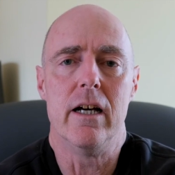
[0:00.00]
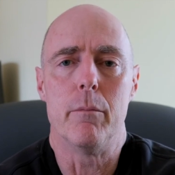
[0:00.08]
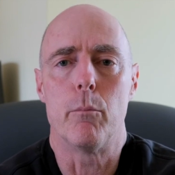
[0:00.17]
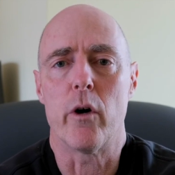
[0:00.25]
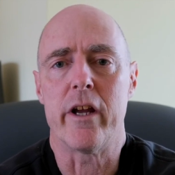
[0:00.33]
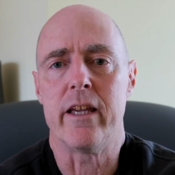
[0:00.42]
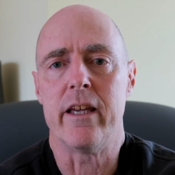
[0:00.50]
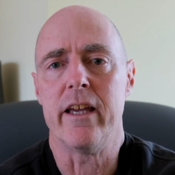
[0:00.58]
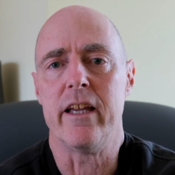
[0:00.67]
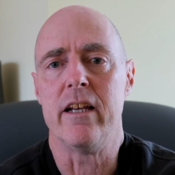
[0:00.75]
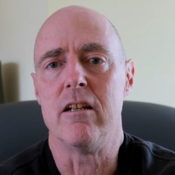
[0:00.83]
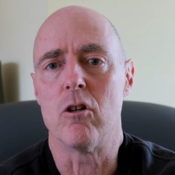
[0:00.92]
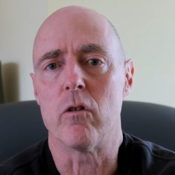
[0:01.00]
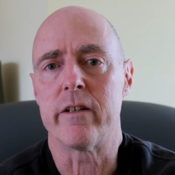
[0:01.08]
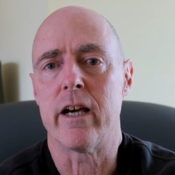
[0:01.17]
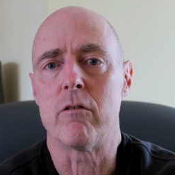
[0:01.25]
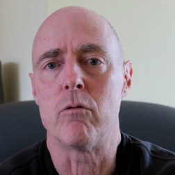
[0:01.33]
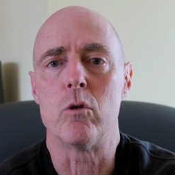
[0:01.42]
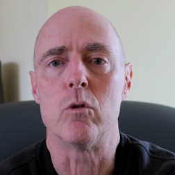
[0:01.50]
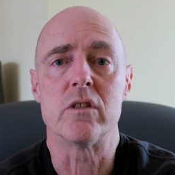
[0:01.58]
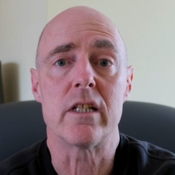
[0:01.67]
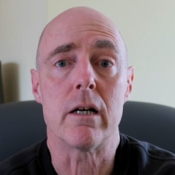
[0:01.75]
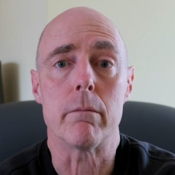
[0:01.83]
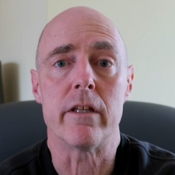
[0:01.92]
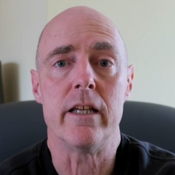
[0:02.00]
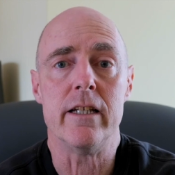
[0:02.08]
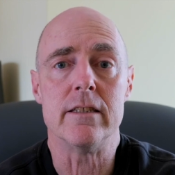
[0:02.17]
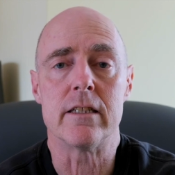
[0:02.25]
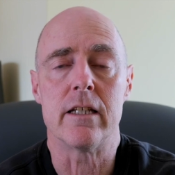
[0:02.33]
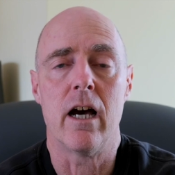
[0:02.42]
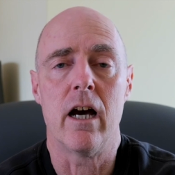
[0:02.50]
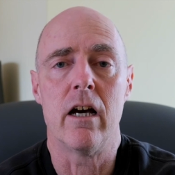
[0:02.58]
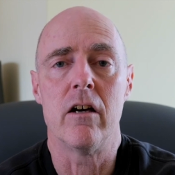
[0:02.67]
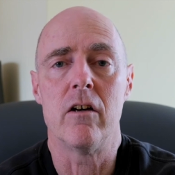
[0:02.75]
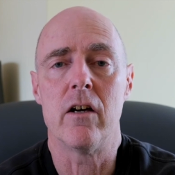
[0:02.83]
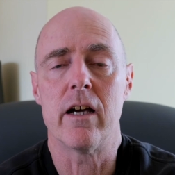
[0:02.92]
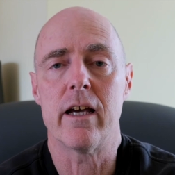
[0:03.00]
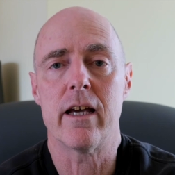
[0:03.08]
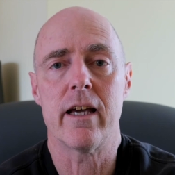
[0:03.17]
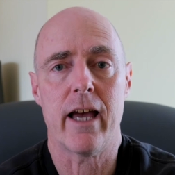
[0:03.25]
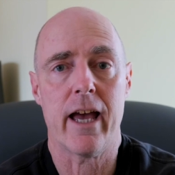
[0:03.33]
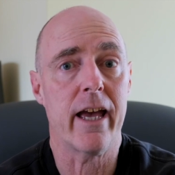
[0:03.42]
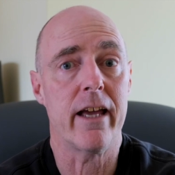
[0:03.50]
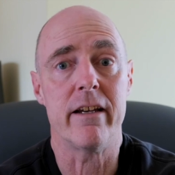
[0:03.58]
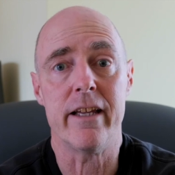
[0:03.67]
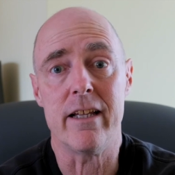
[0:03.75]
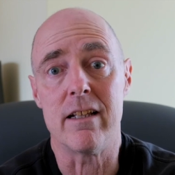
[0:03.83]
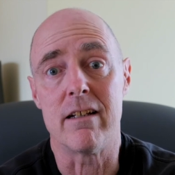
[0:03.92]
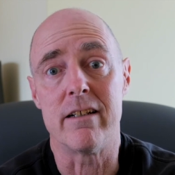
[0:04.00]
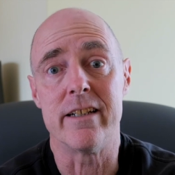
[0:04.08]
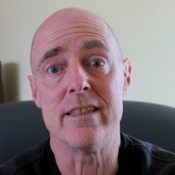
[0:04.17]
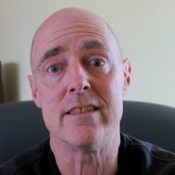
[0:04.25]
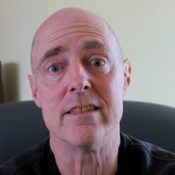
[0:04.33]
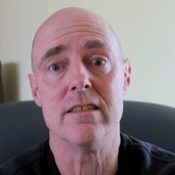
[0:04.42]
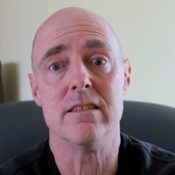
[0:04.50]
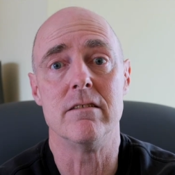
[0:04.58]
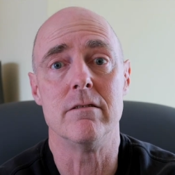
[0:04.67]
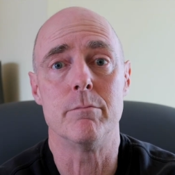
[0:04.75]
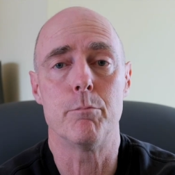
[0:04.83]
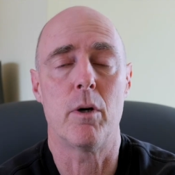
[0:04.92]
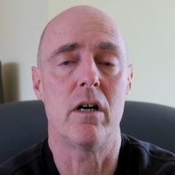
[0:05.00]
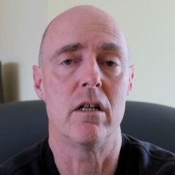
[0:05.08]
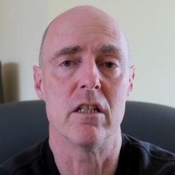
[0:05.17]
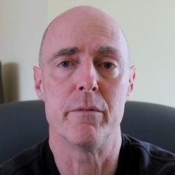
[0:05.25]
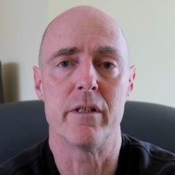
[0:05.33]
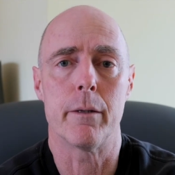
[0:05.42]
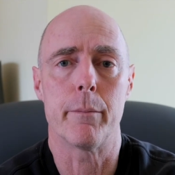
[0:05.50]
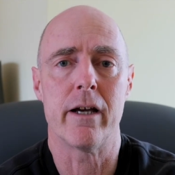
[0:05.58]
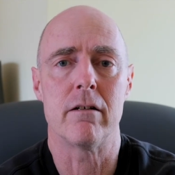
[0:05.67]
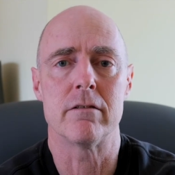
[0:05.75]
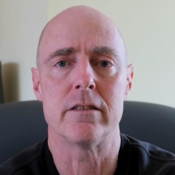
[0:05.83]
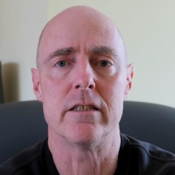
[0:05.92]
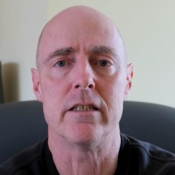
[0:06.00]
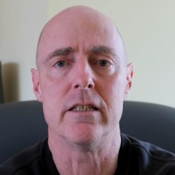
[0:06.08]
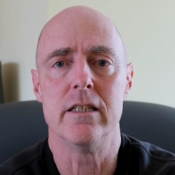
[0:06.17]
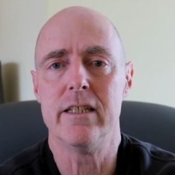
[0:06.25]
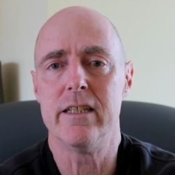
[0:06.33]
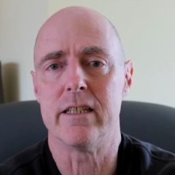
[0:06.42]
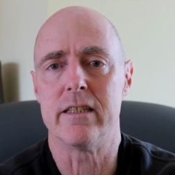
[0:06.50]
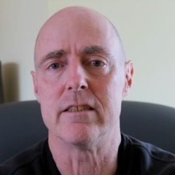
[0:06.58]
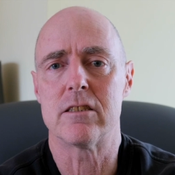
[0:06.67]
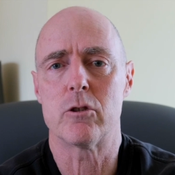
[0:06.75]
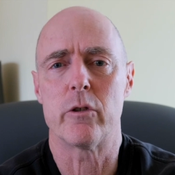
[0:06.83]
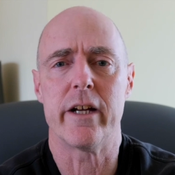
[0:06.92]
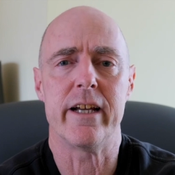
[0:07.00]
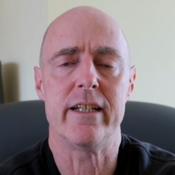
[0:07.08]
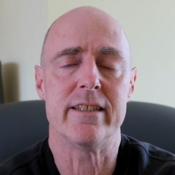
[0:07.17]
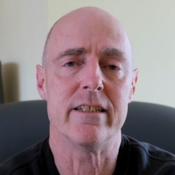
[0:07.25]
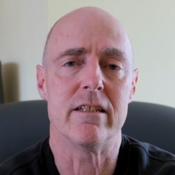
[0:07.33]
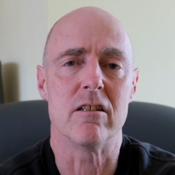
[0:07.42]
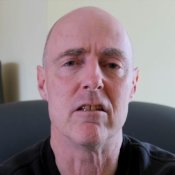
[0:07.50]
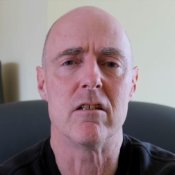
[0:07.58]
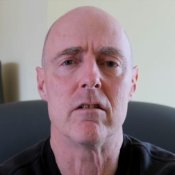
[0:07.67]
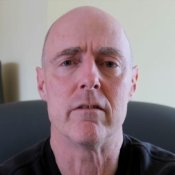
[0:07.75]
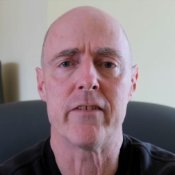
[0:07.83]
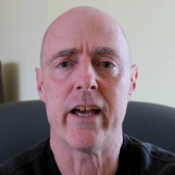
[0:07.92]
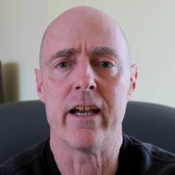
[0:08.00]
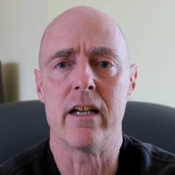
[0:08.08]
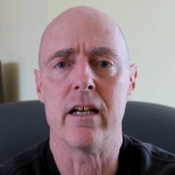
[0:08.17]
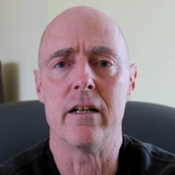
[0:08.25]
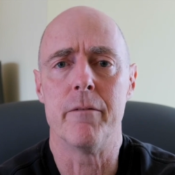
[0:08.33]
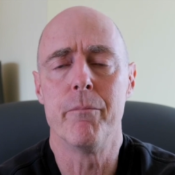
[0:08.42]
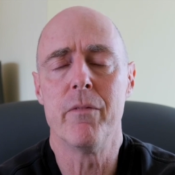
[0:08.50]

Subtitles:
breaking lockdown rules a couple of years ago and he lied to Parliament about it, and it's created a lot of anger,